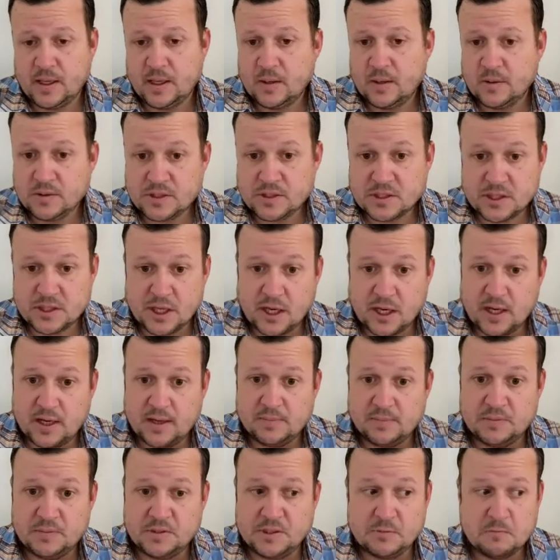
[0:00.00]

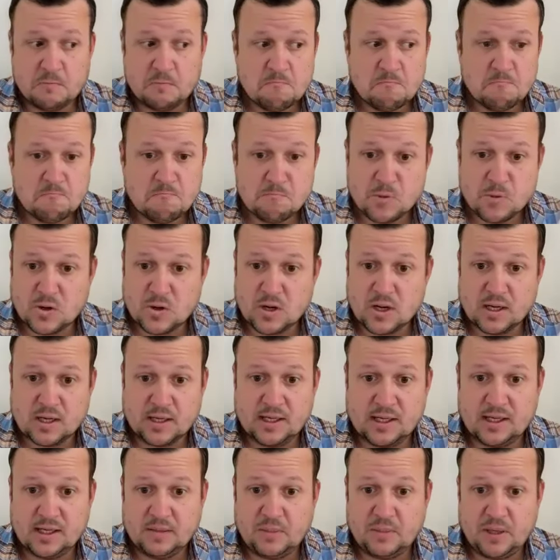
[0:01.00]
Subs, they're not
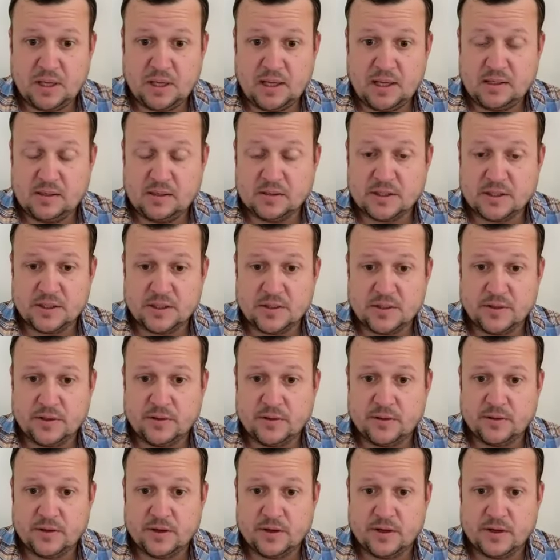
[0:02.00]
getting paid until
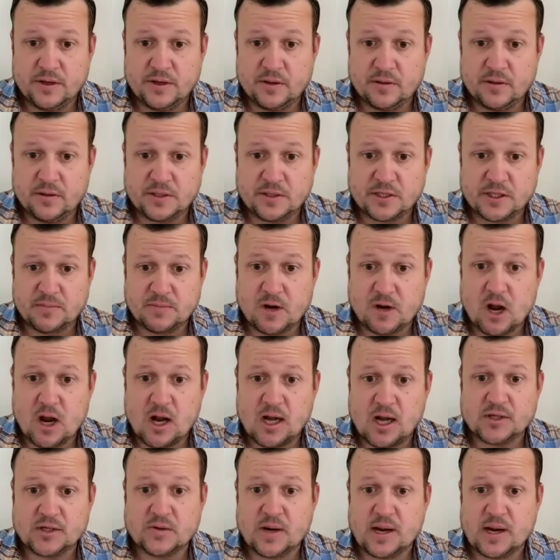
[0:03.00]
the
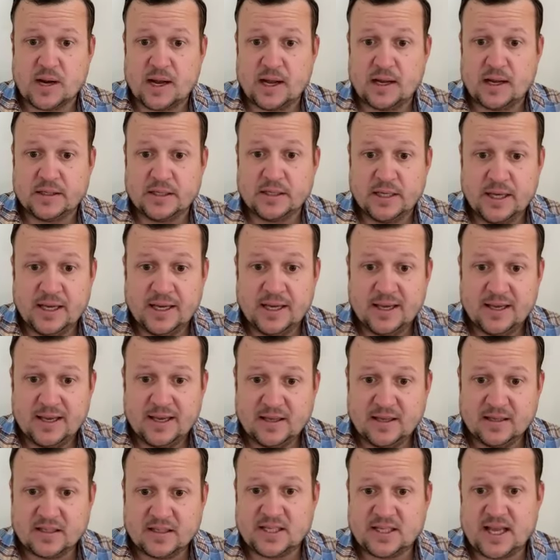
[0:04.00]
subcontract
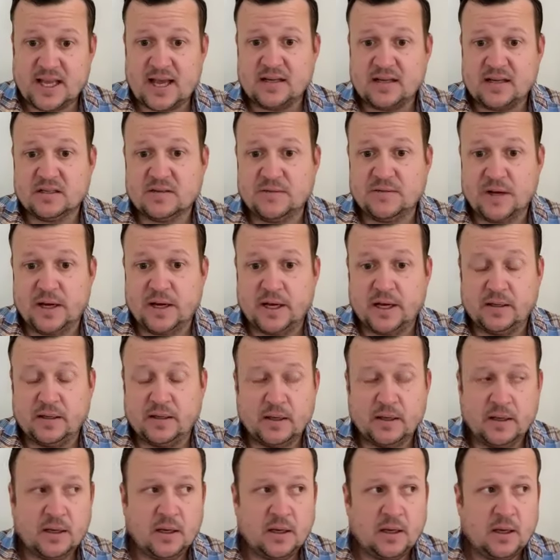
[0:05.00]
is satisfied.
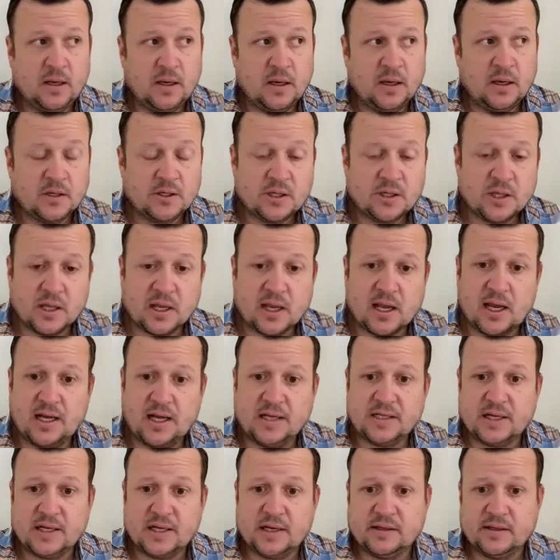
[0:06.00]
So the
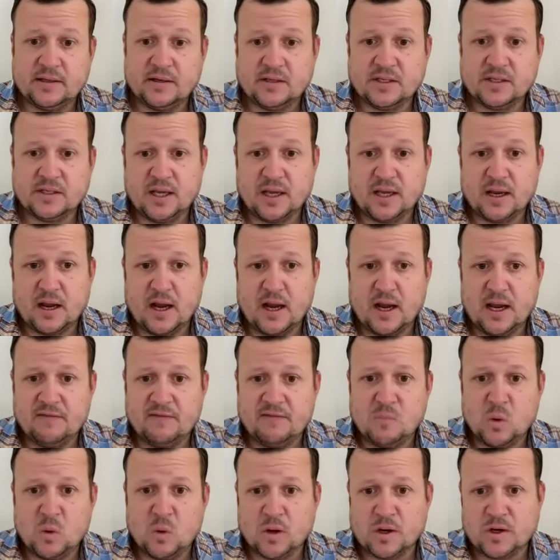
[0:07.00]
guys out there saying, I have
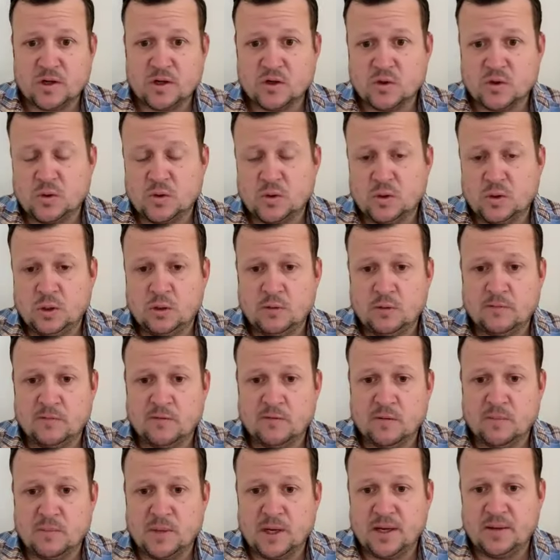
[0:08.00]
more control
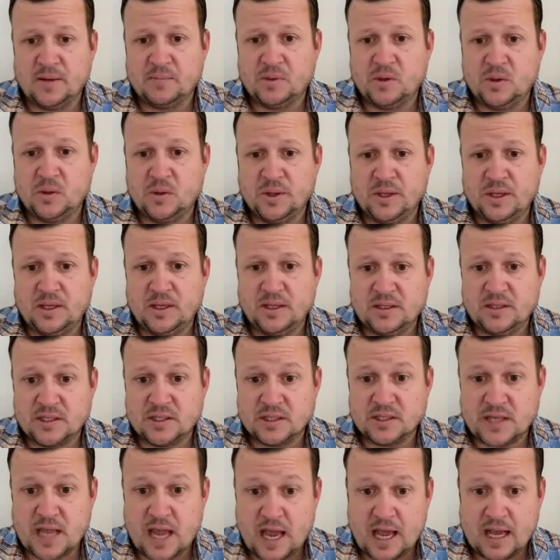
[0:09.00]
over my employees,
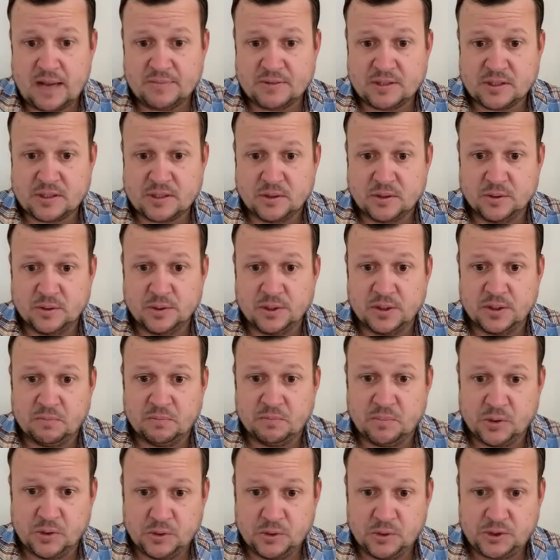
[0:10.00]
is absolutely
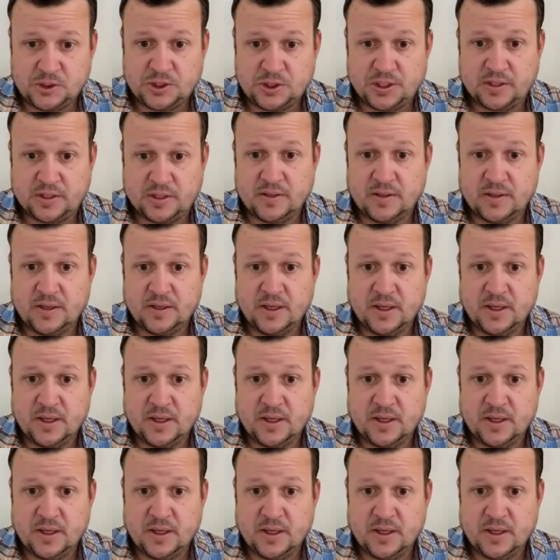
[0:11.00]
bullshit.